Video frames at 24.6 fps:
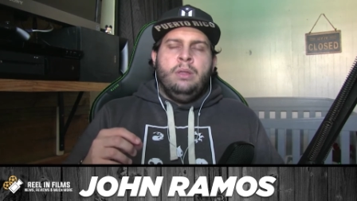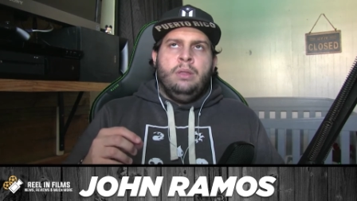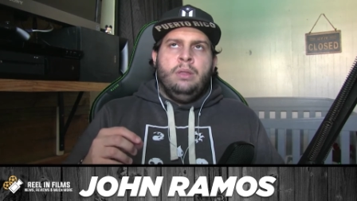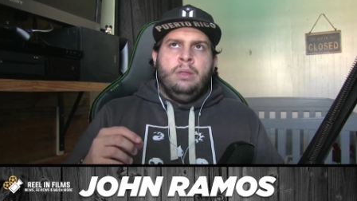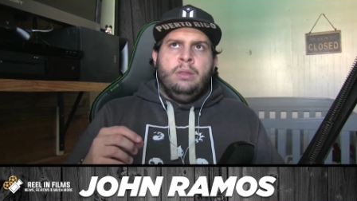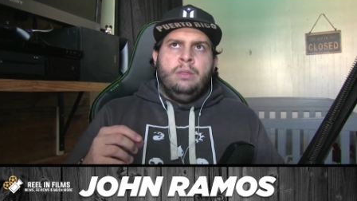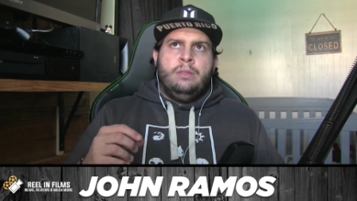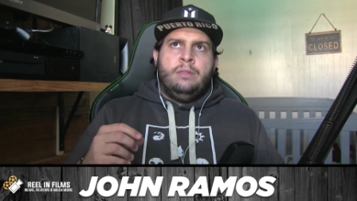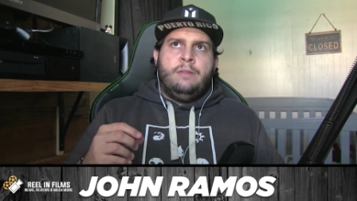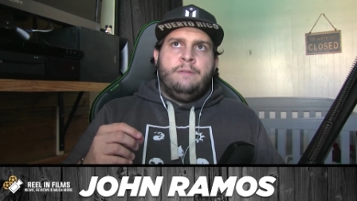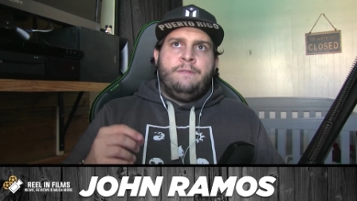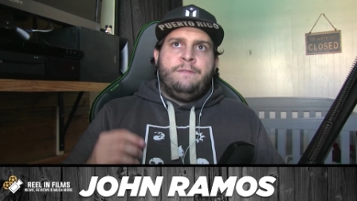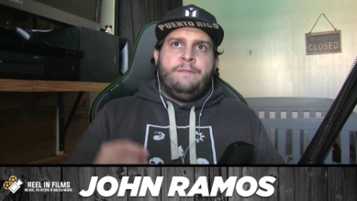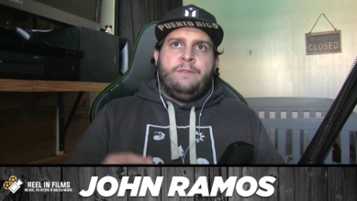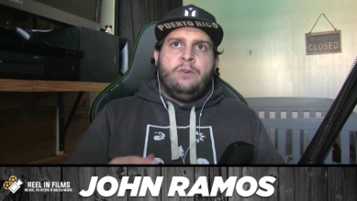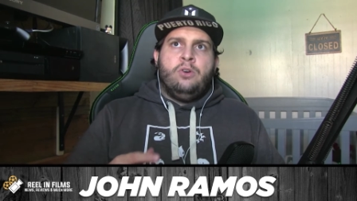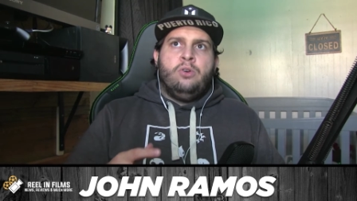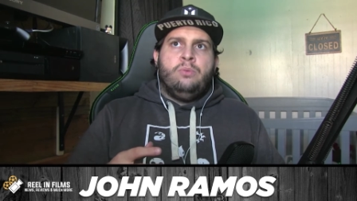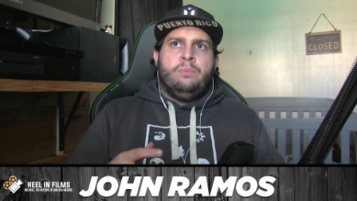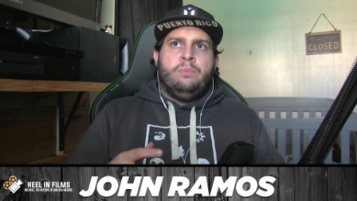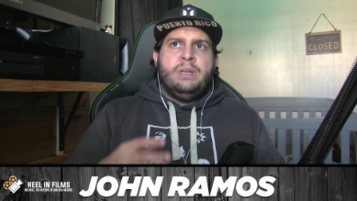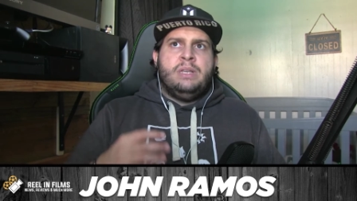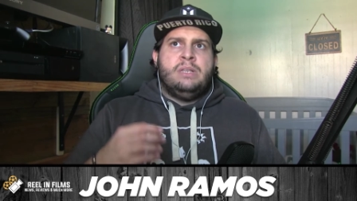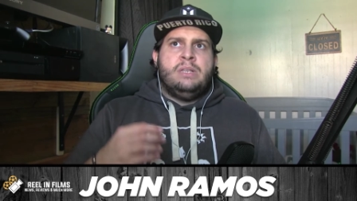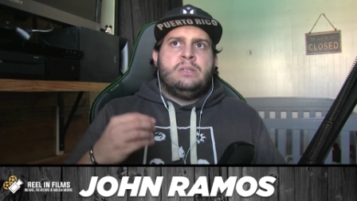The
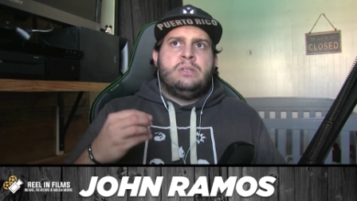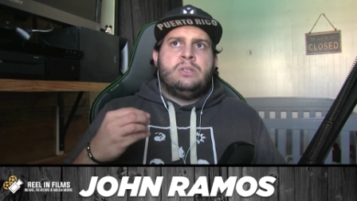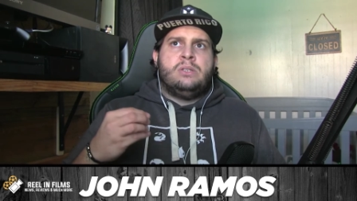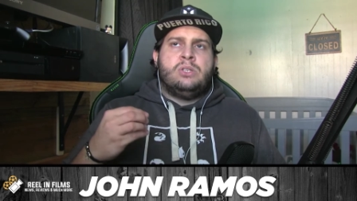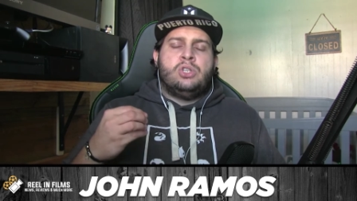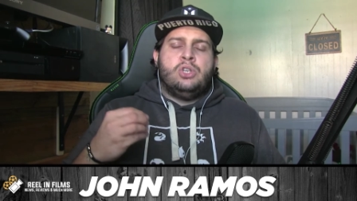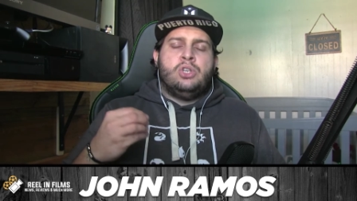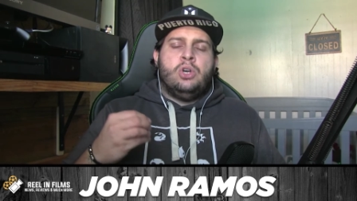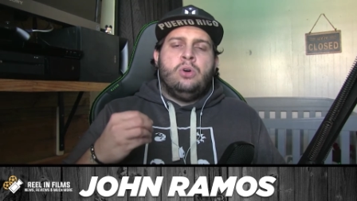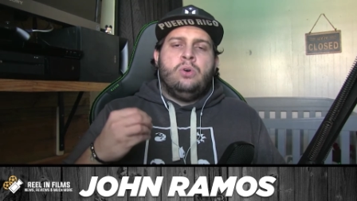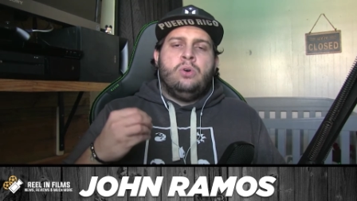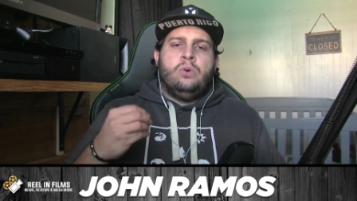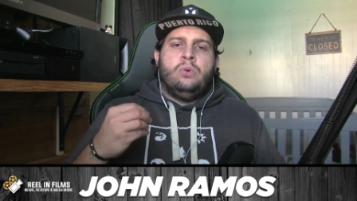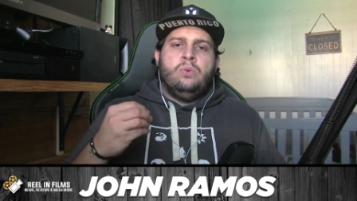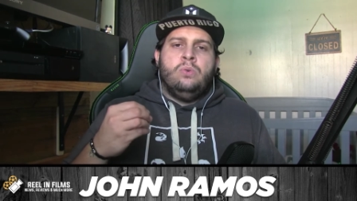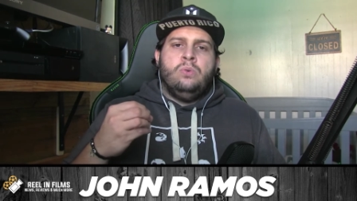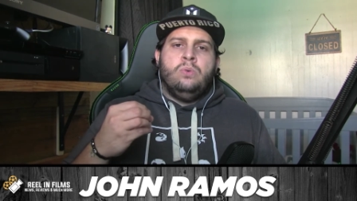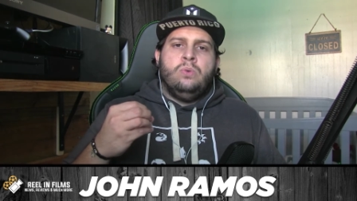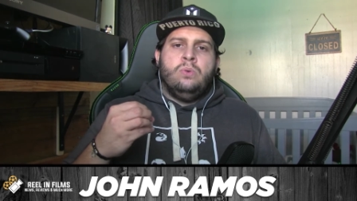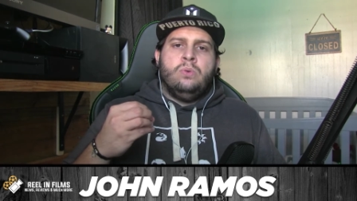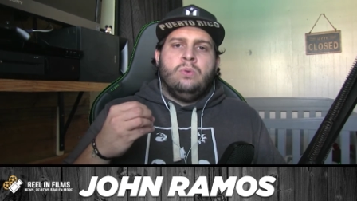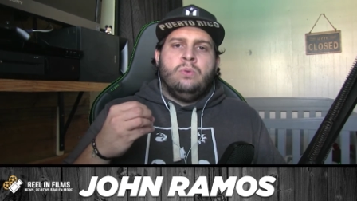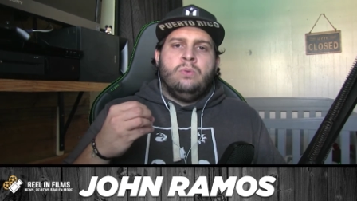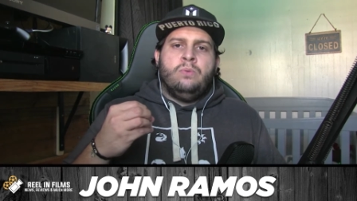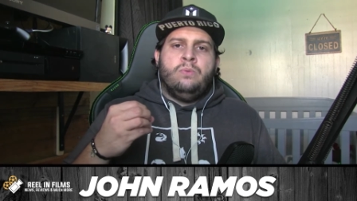film is so,
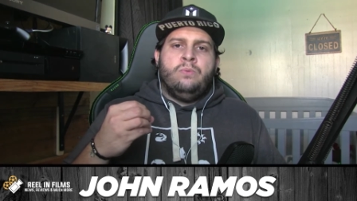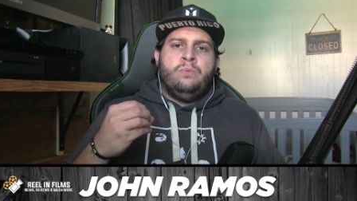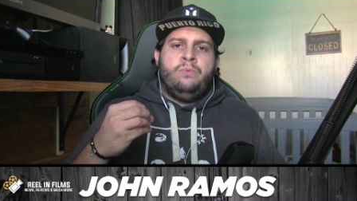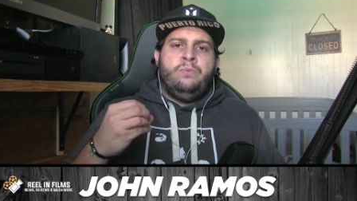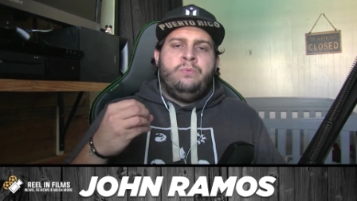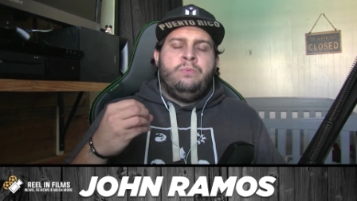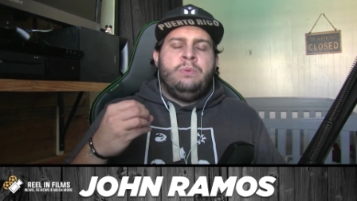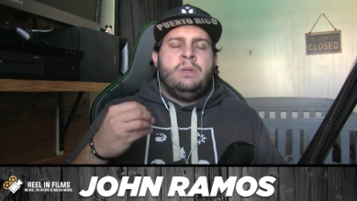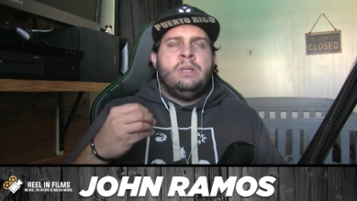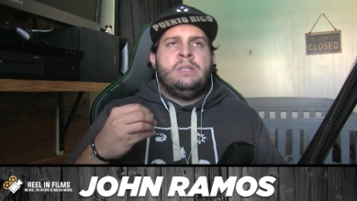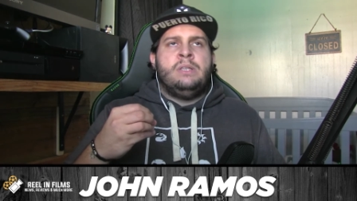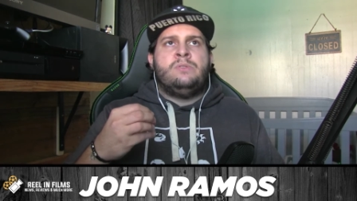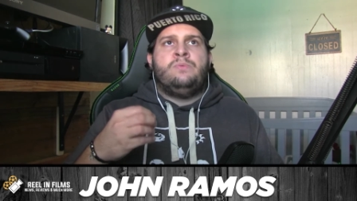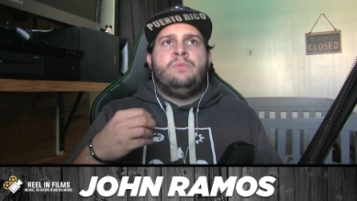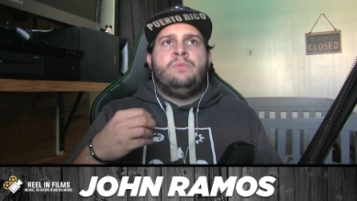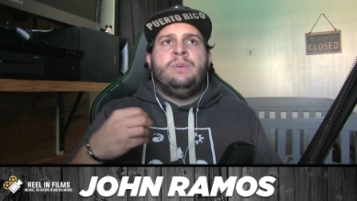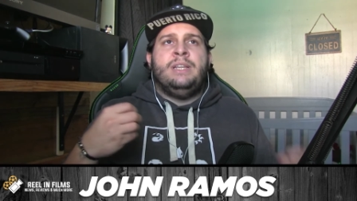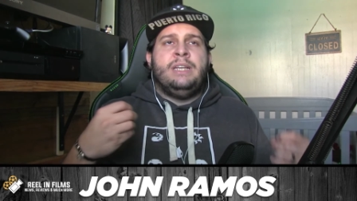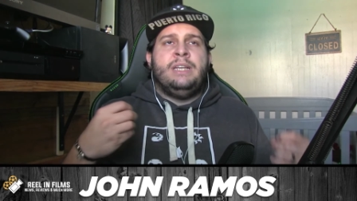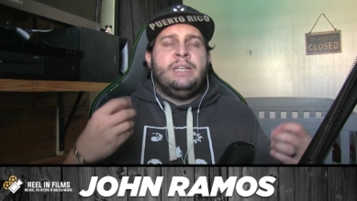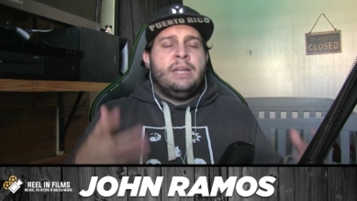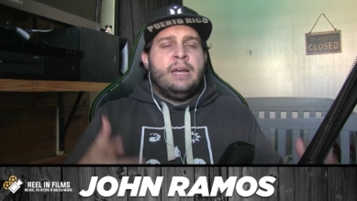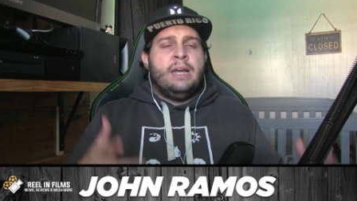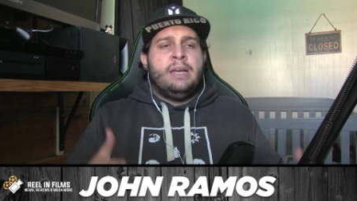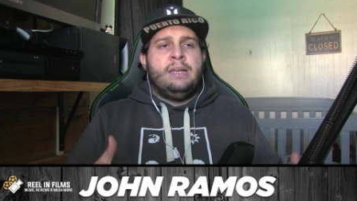it's
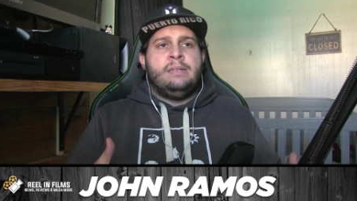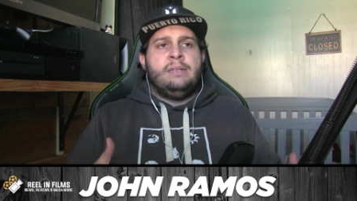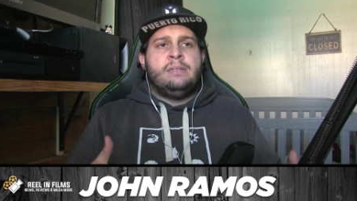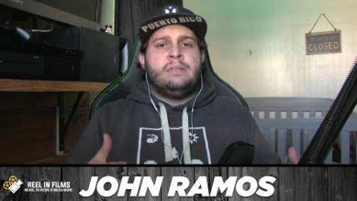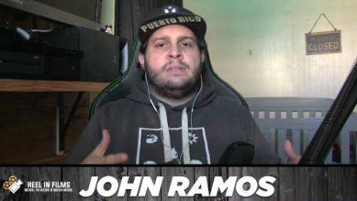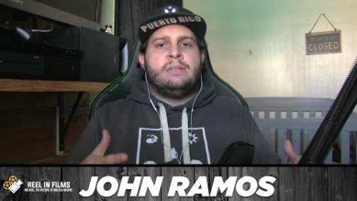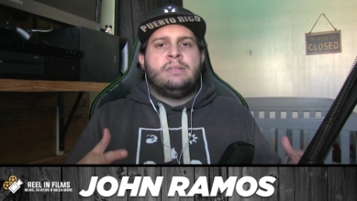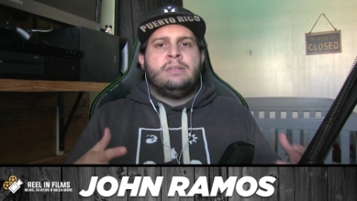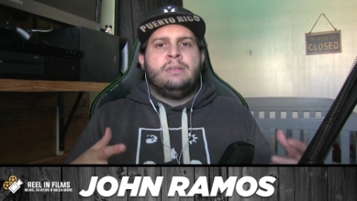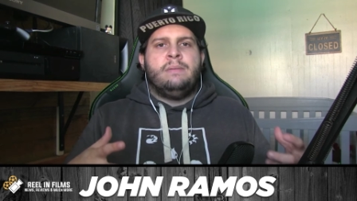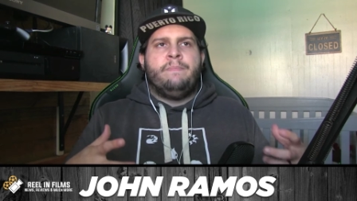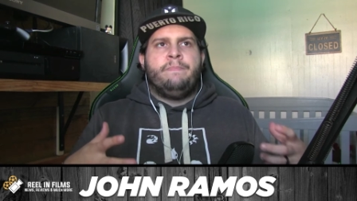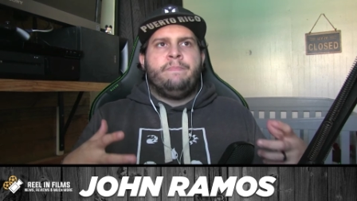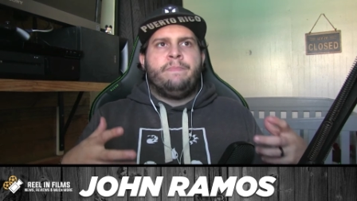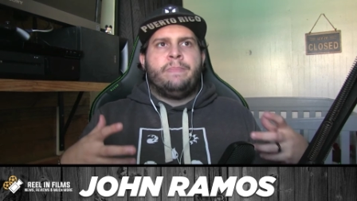really nice.